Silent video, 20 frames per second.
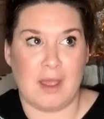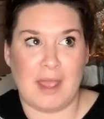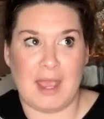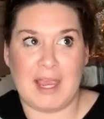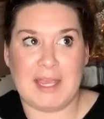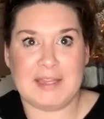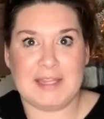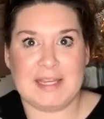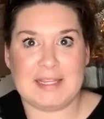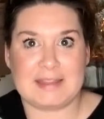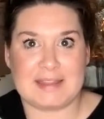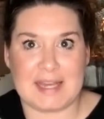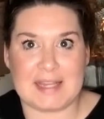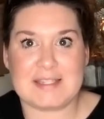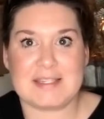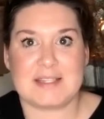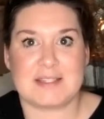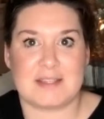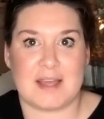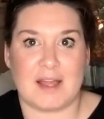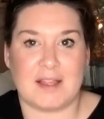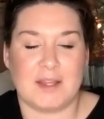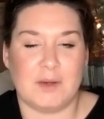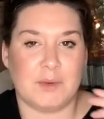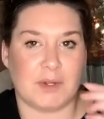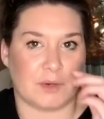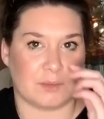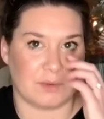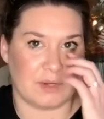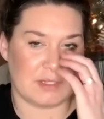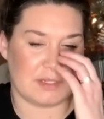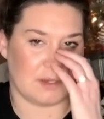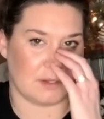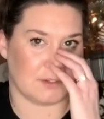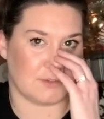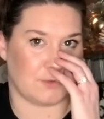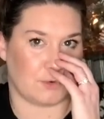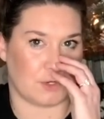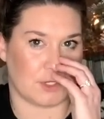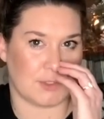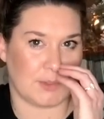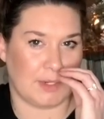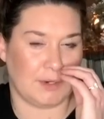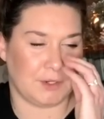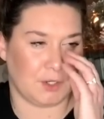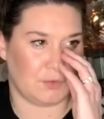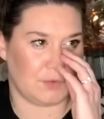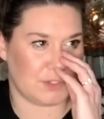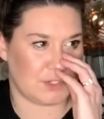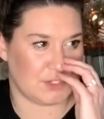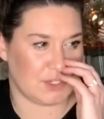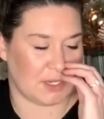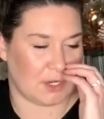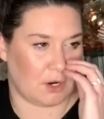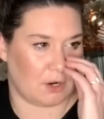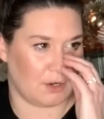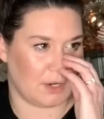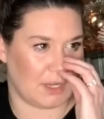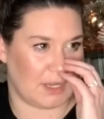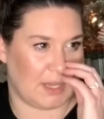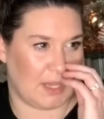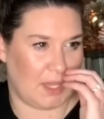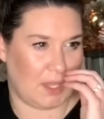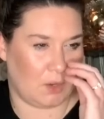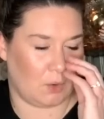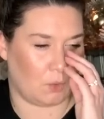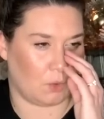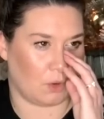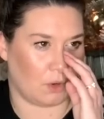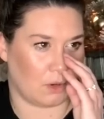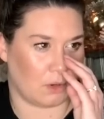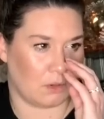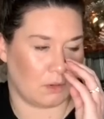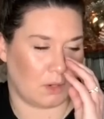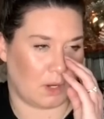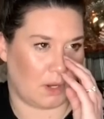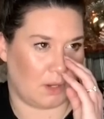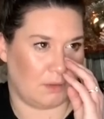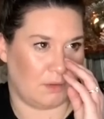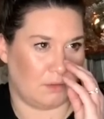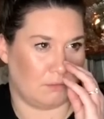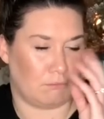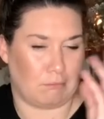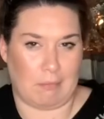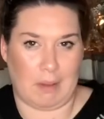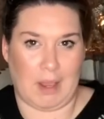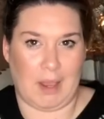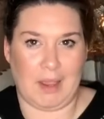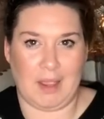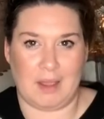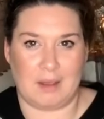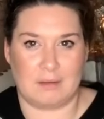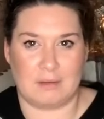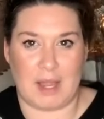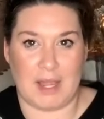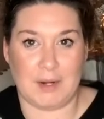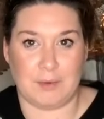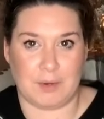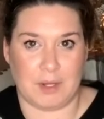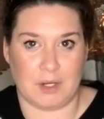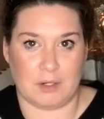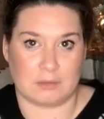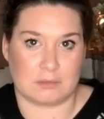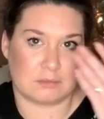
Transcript: And like, that's exactly what it retails for. So I don't know if it's just like hard to get or I, I don't know